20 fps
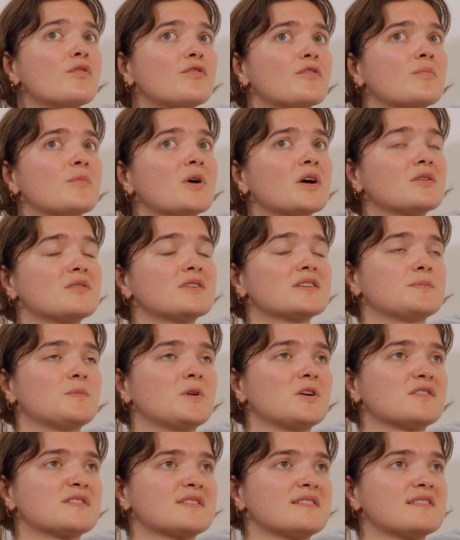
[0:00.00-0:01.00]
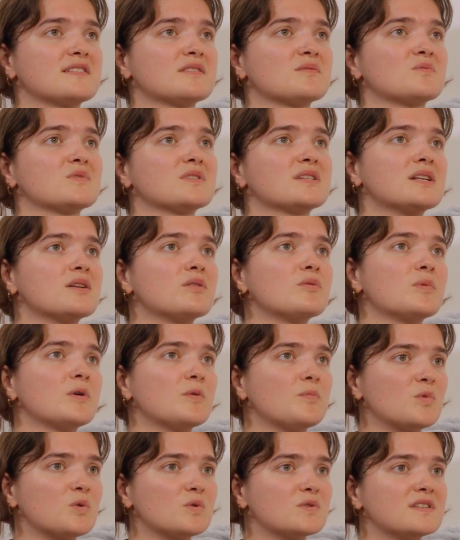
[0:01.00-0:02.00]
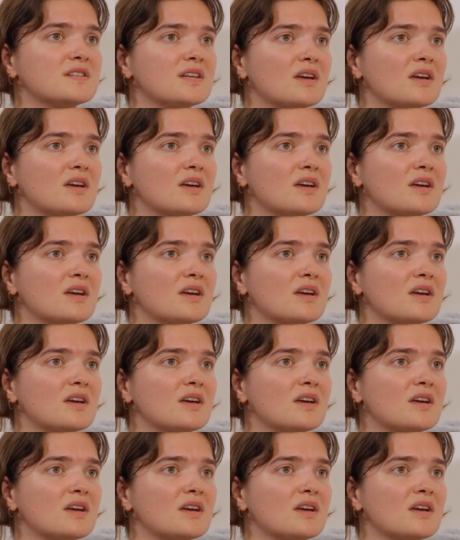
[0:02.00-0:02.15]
from my own experiences and was a little bit more